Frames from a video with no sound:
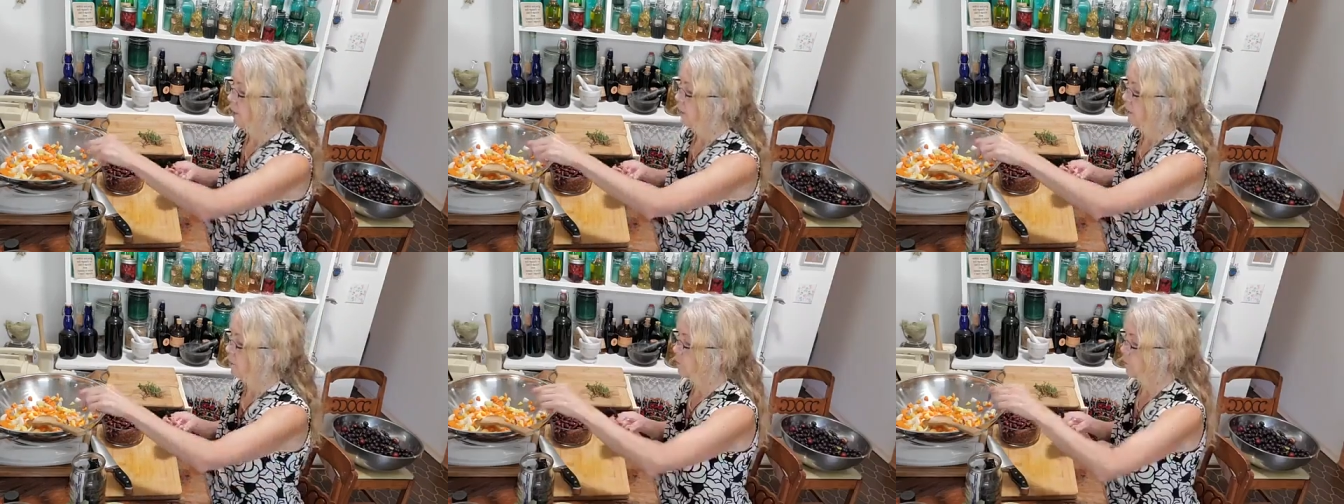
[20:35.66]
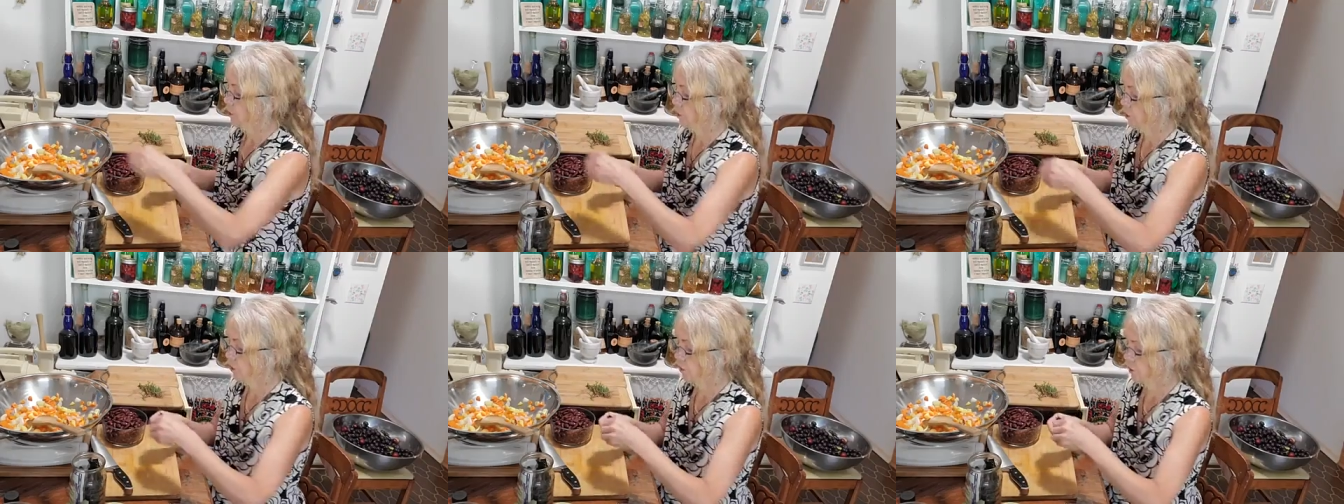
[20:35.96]

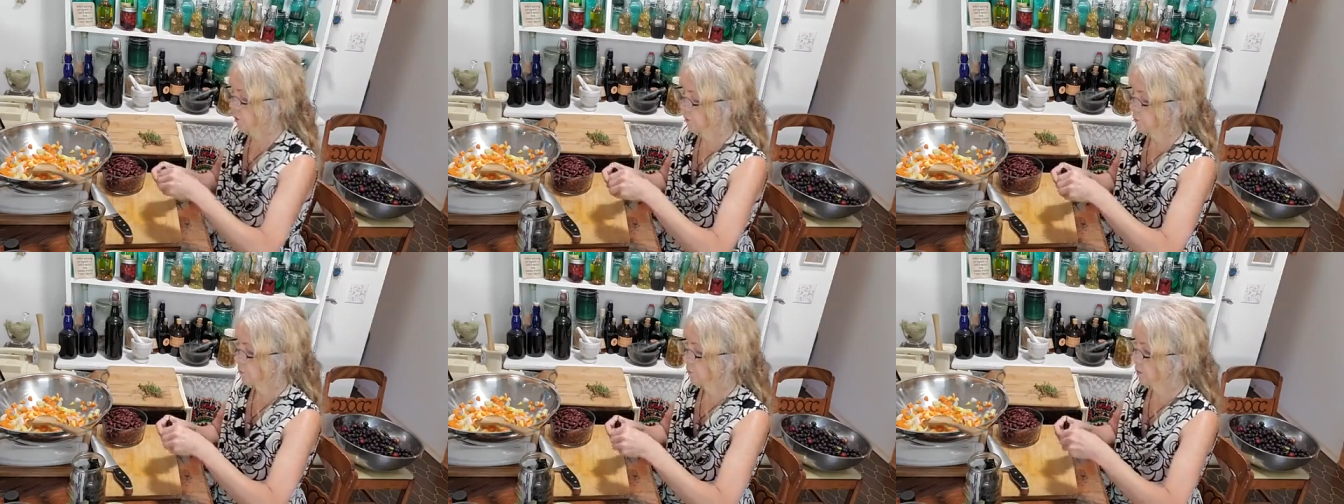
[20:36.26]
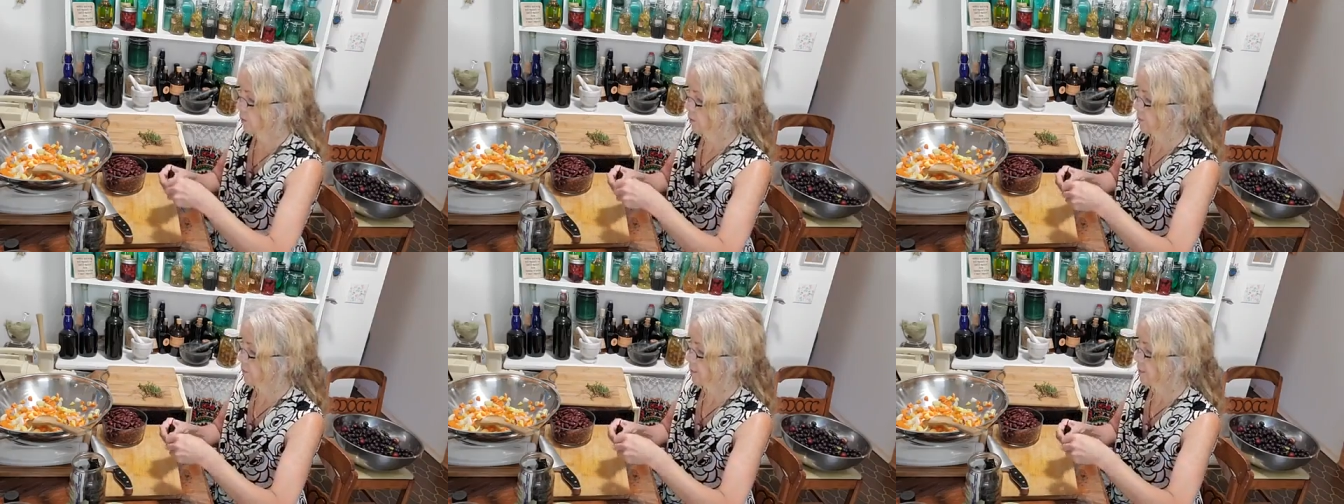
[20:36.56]
which you don't
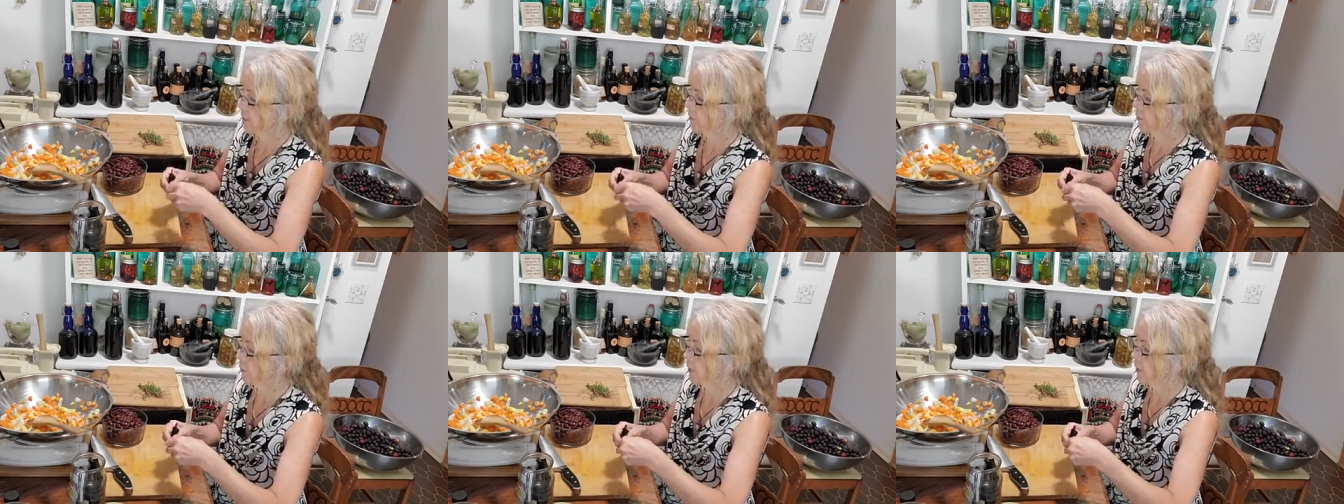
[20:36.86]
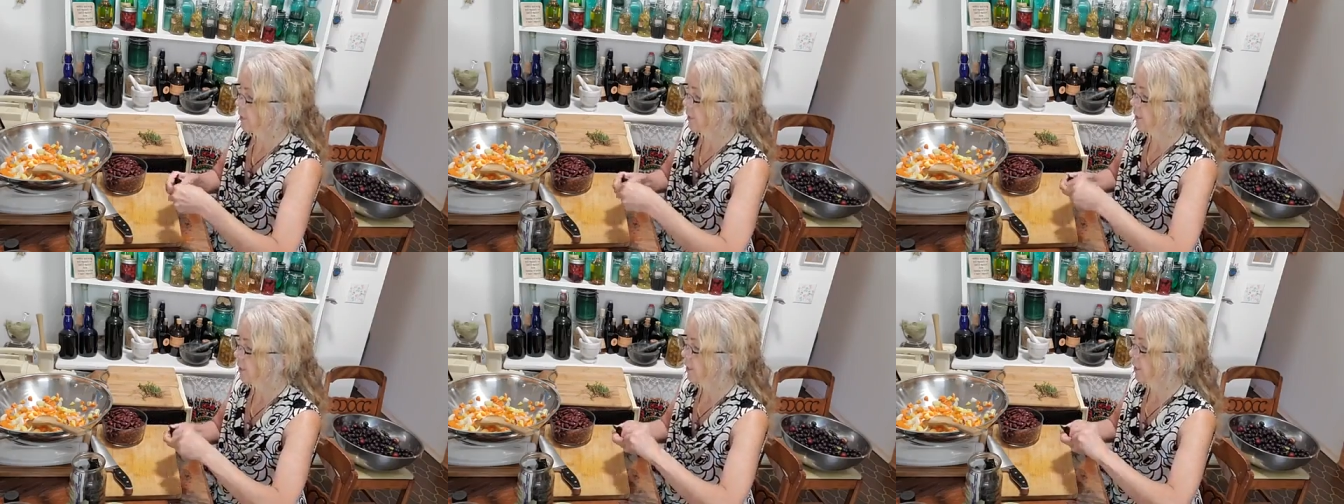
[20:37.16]
want to be
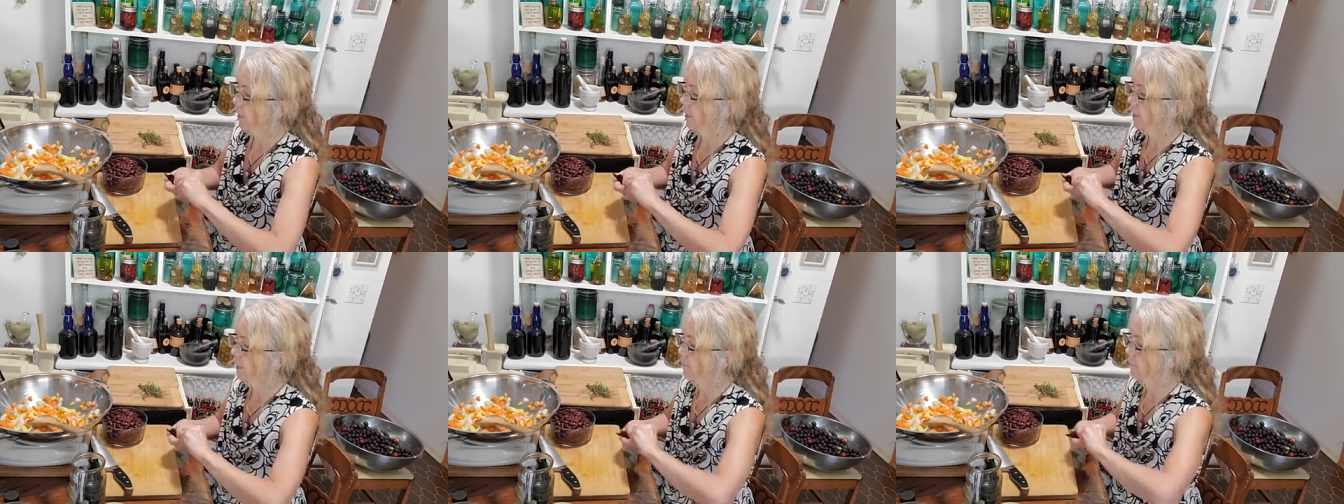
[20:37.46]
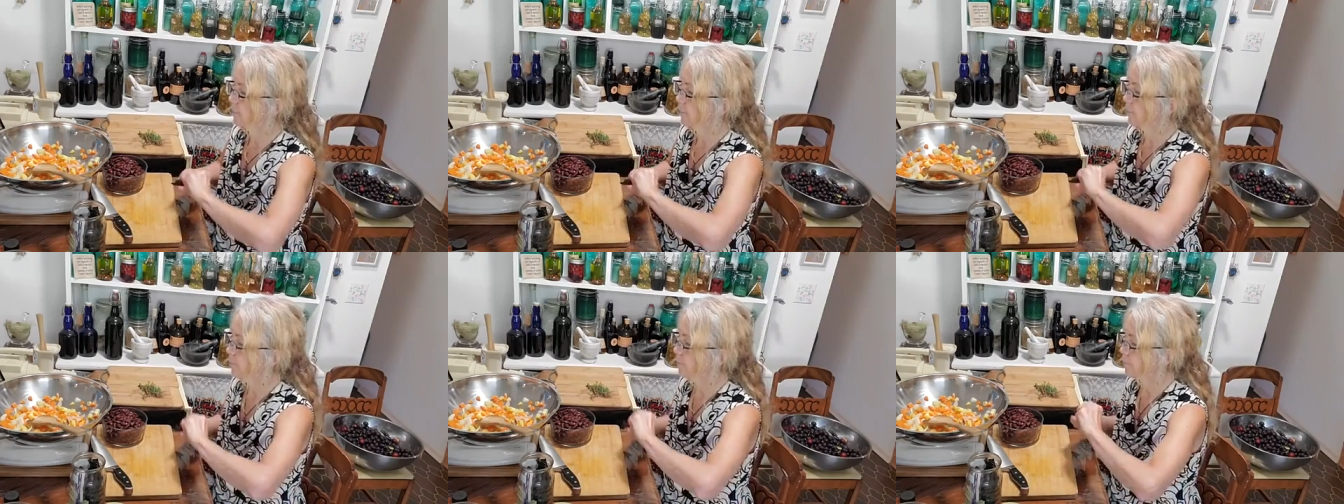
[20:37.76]
using.
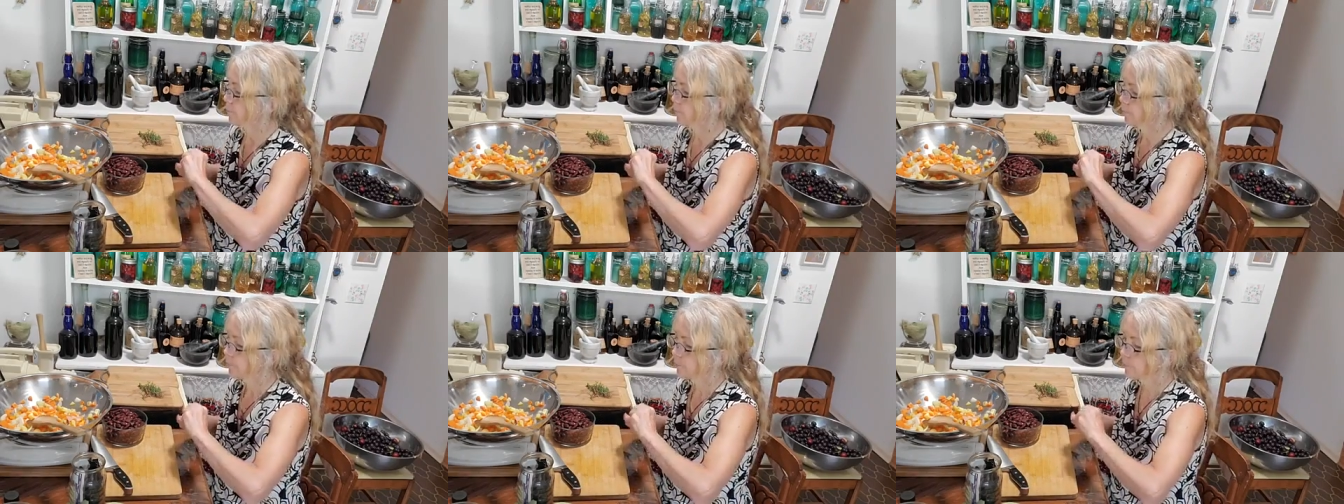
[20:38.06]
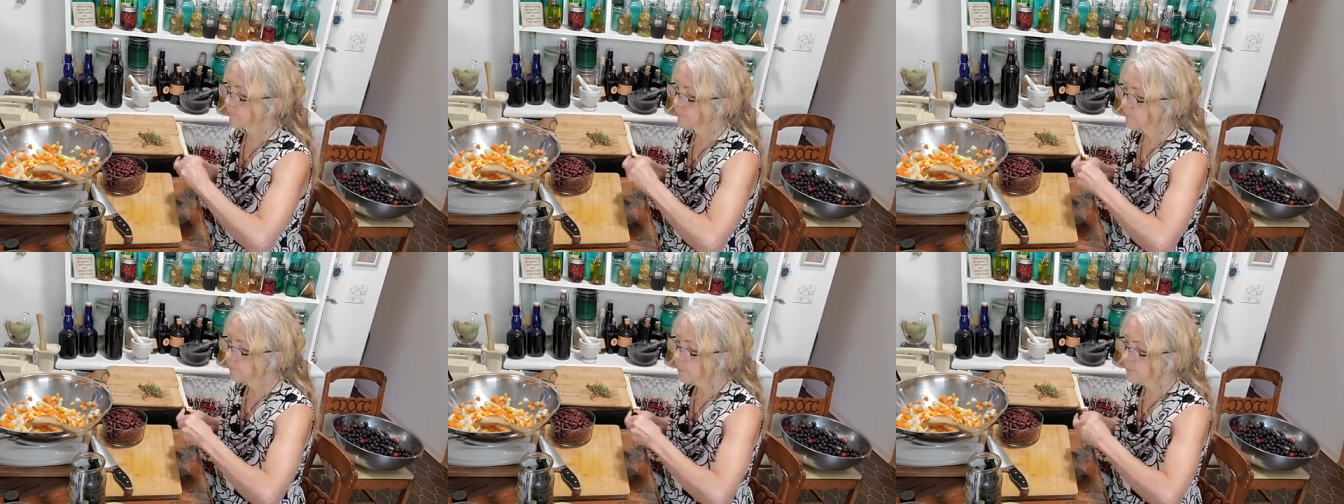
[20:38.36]

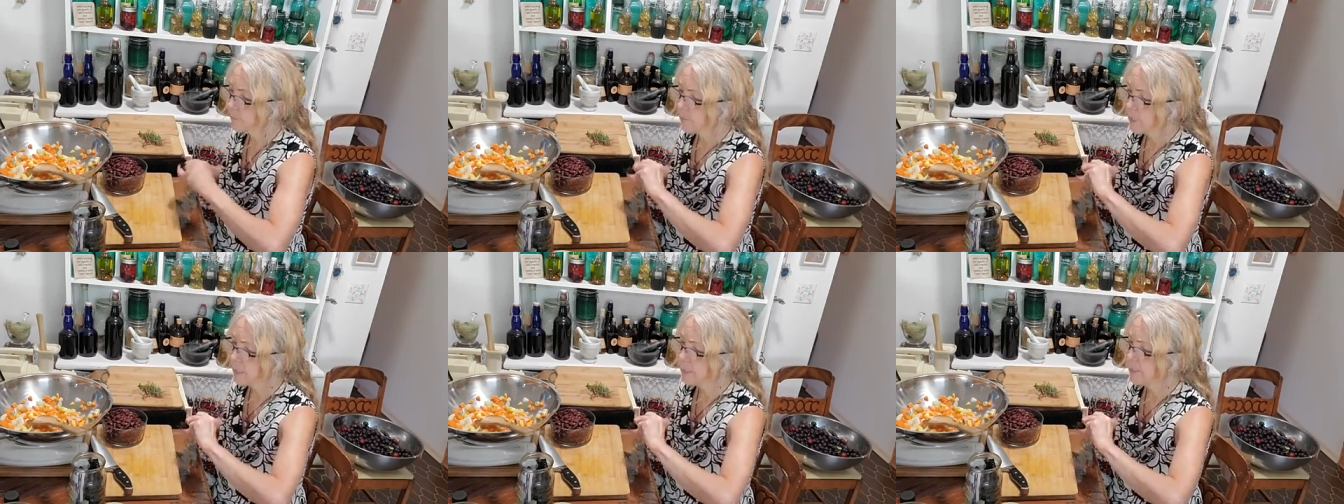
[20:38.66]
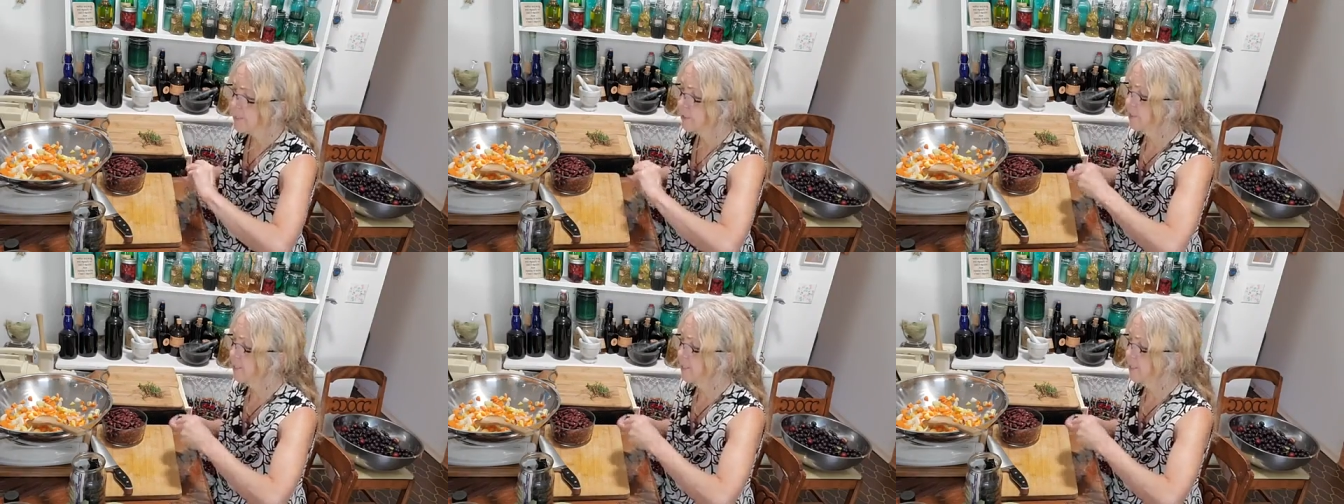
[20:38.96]
So